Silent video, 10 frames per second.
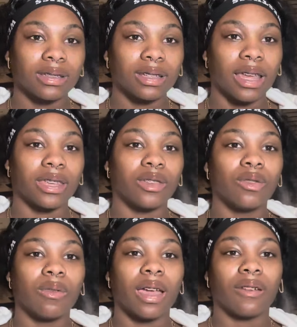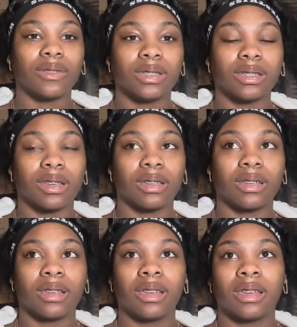Like, you don't have to
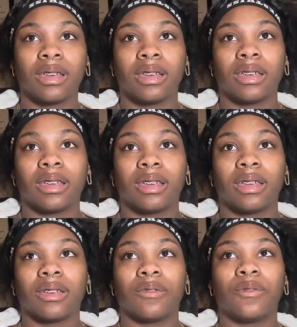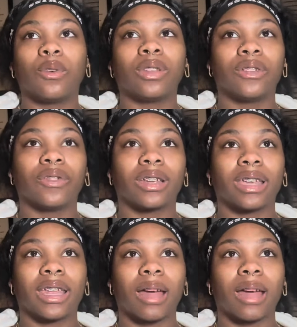fully forget.